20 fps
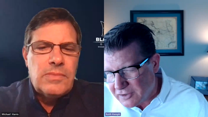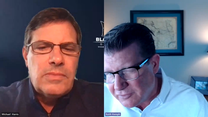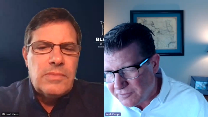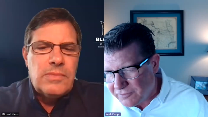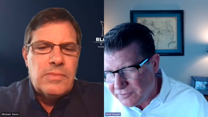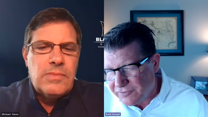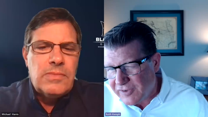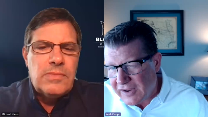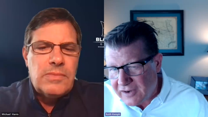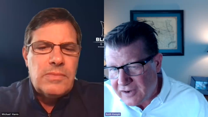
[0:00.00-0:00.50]

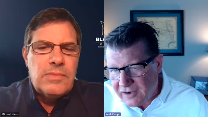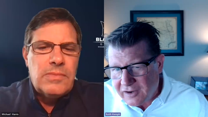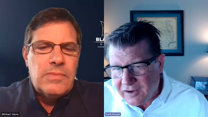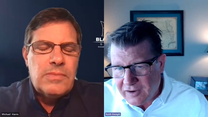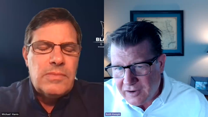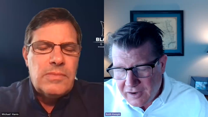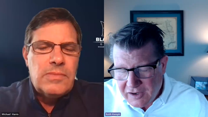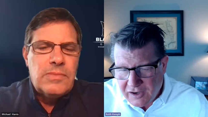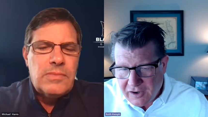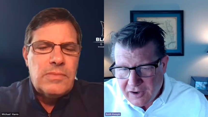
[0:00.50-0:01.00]

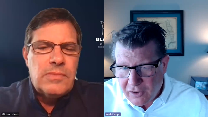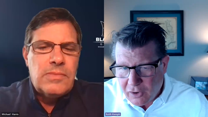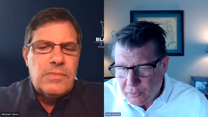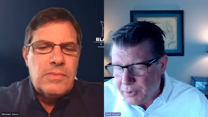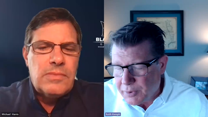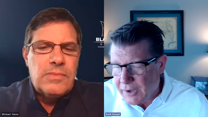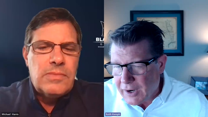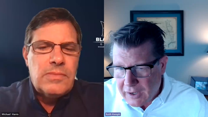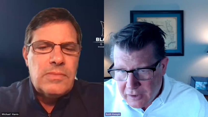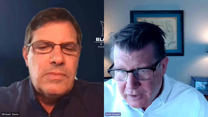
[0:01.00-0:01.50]
Speaker 1: defend
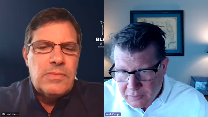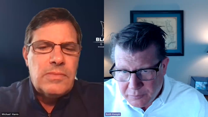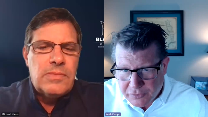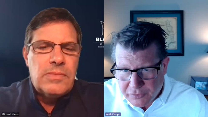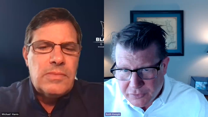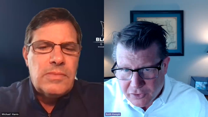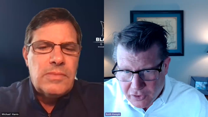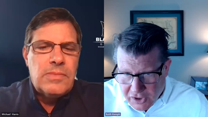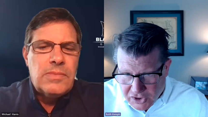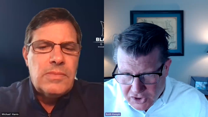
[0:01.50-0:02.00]
open
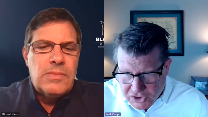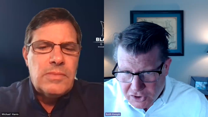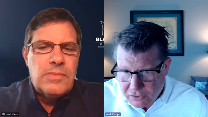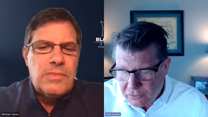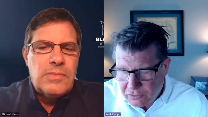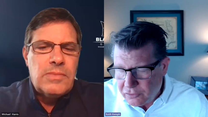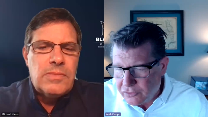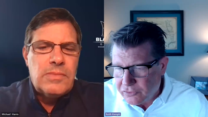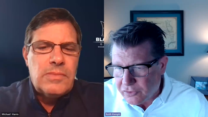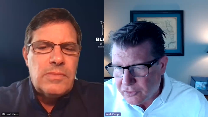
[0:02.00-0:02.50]
items or
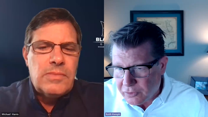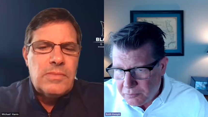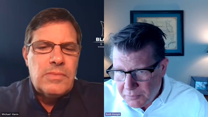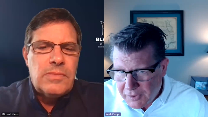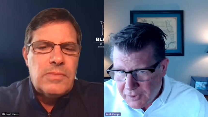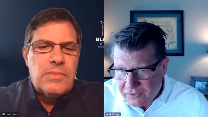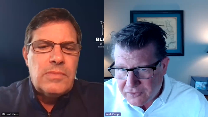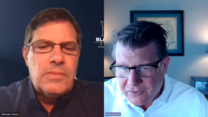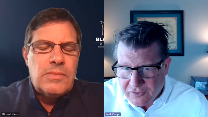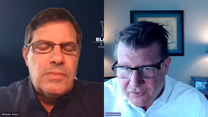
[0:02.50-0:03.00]
issues or
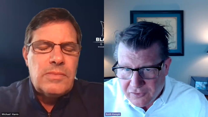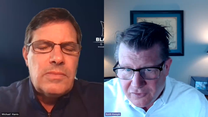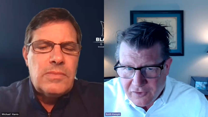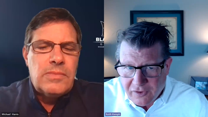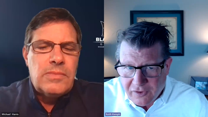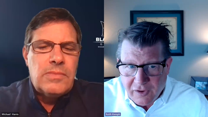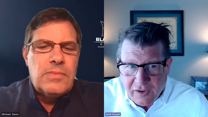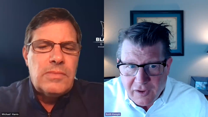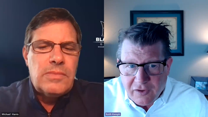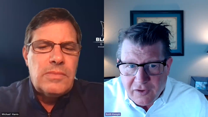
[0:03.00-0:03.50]

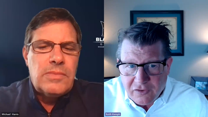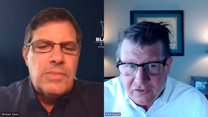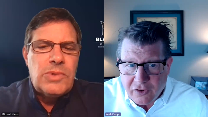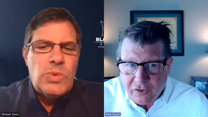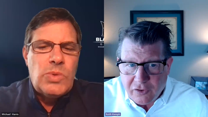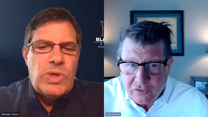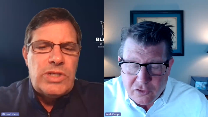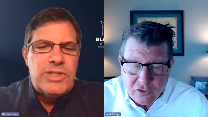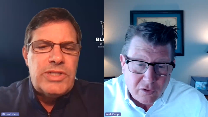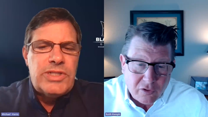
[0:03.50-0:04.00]
misses.
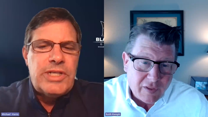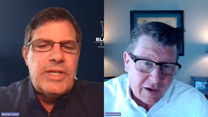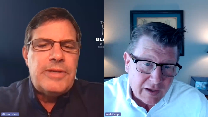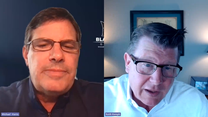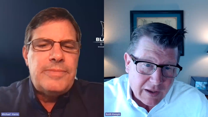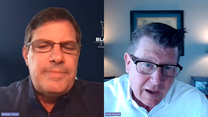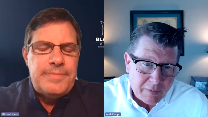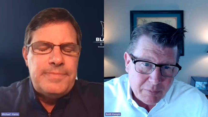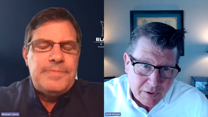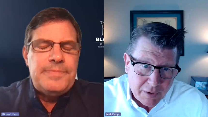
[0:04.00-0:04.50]
So well doing
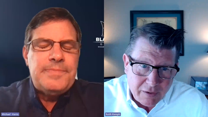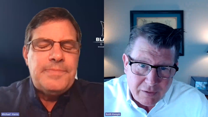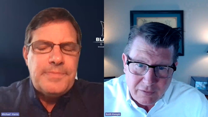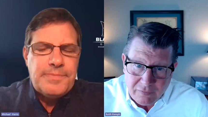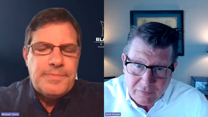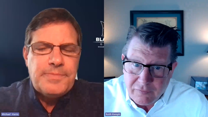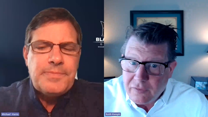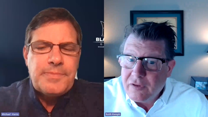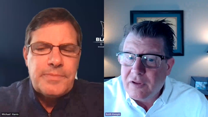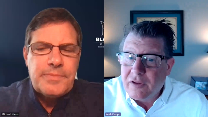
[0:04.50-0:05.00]
said. the gap
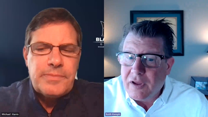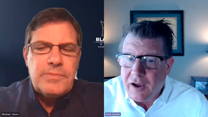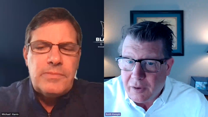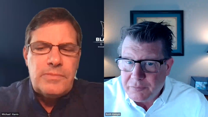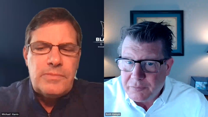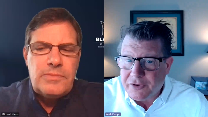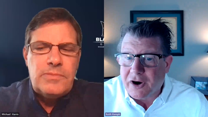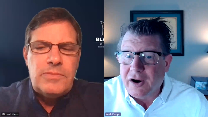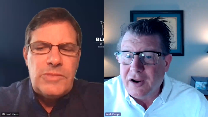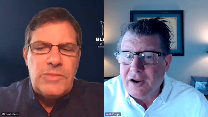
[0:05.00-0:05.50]

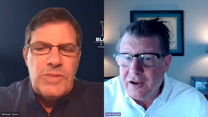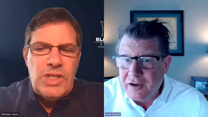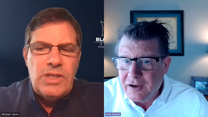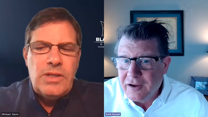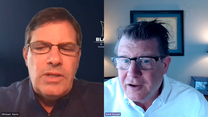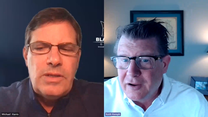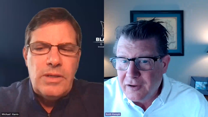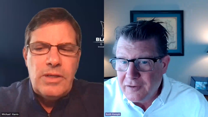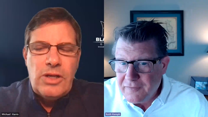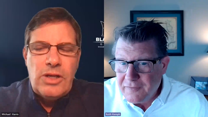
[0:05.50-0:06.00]
I'm sorry.
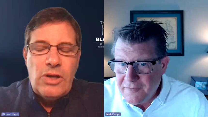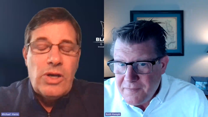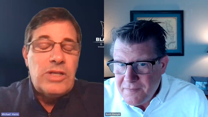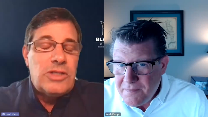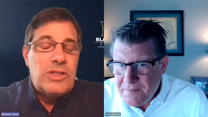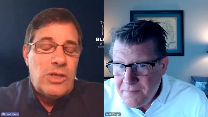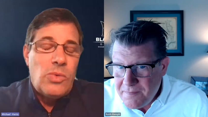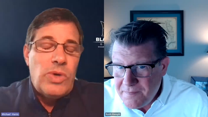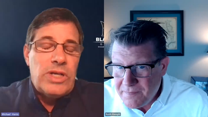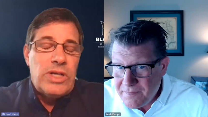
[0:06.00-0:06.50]

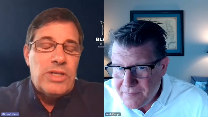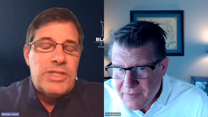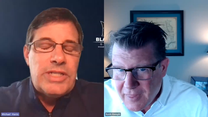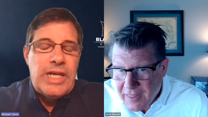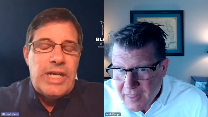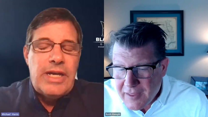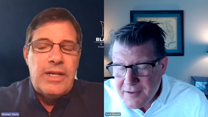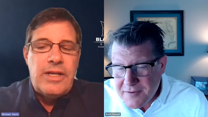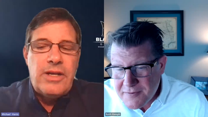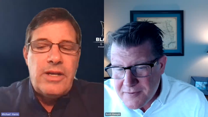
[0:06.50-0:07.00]
Speaker 2: No, so well
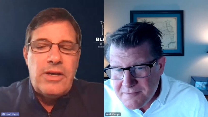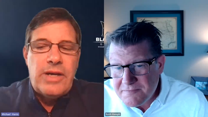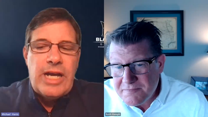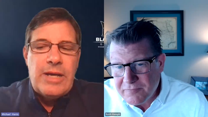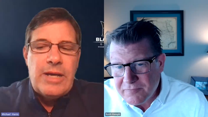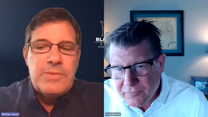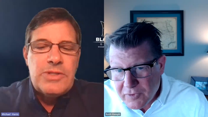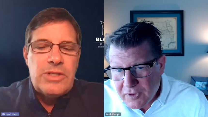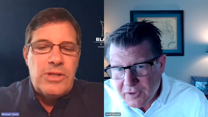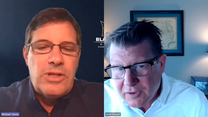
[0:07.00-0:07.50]
said. No,
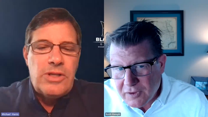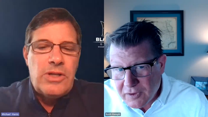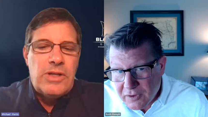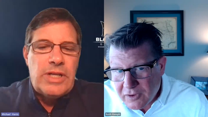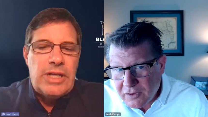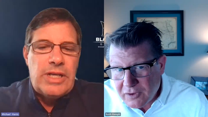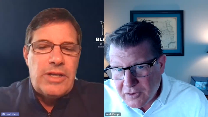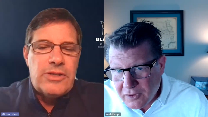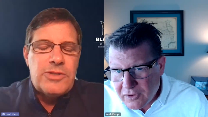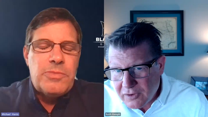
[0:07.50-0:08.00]

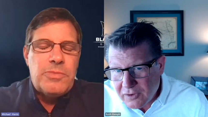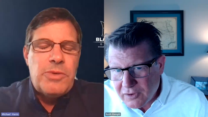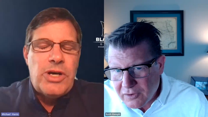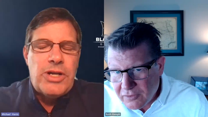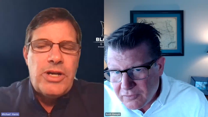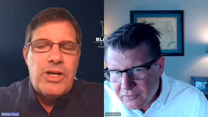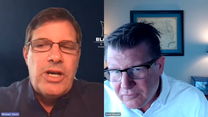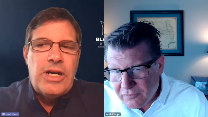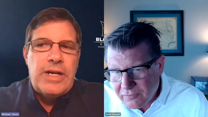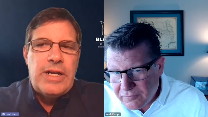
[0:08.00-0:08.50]
absolutely
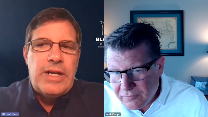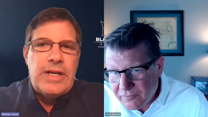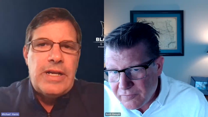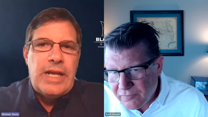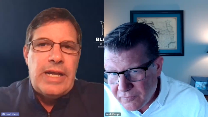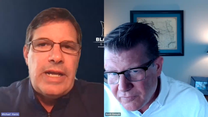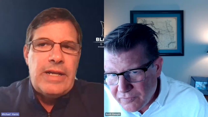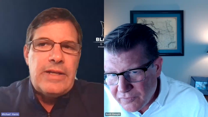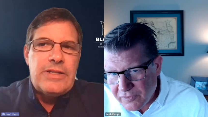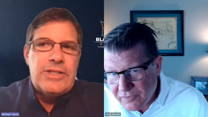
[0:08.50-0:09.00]
spot on.
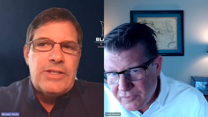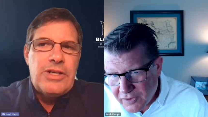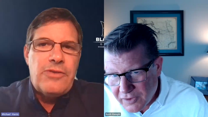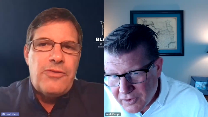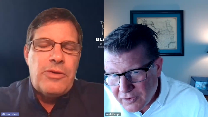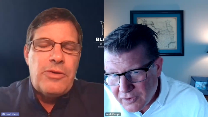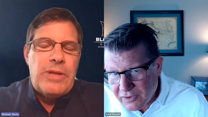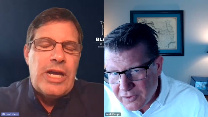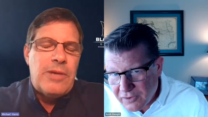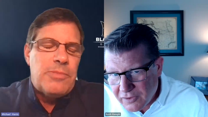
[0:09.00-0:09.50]
And and
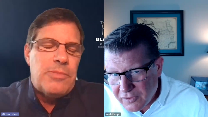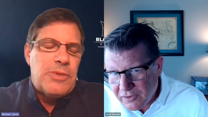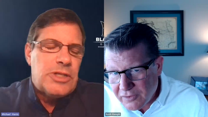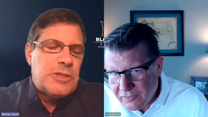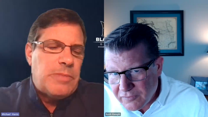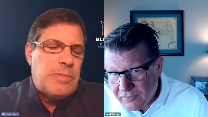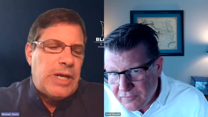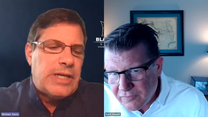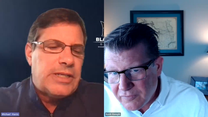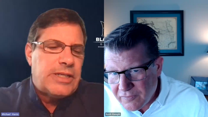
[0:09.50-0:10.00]
so from that
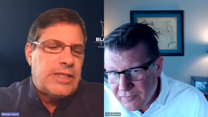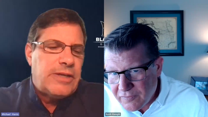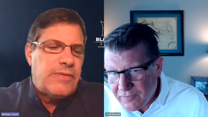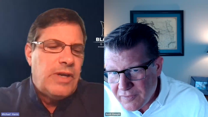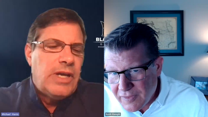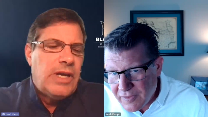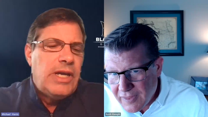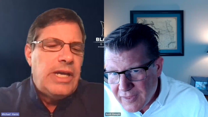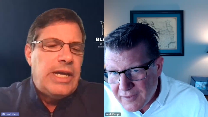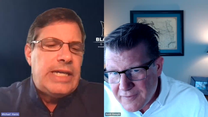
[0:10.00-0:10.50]

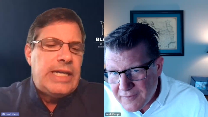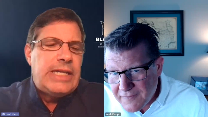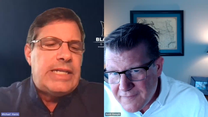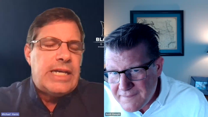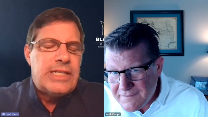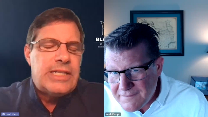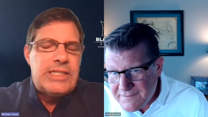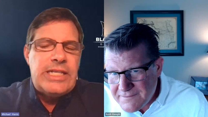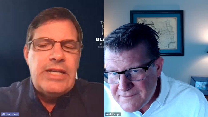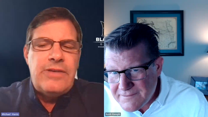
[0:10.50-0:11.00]
perspective,
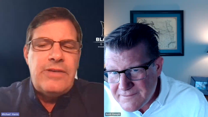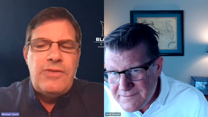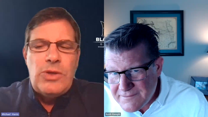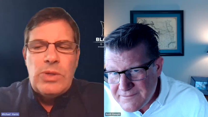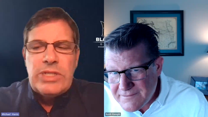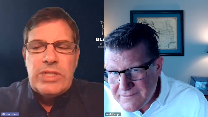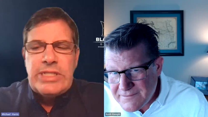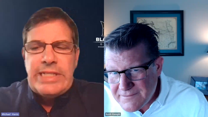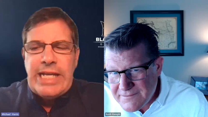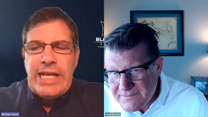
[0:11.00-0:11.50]
it does give
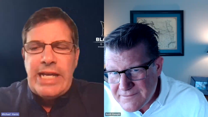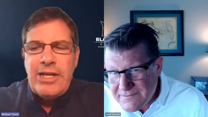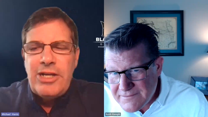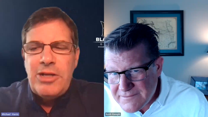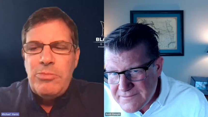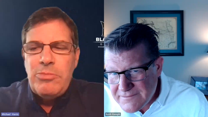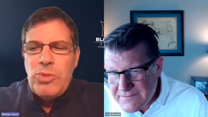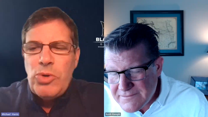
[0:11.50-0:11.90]
you a sounding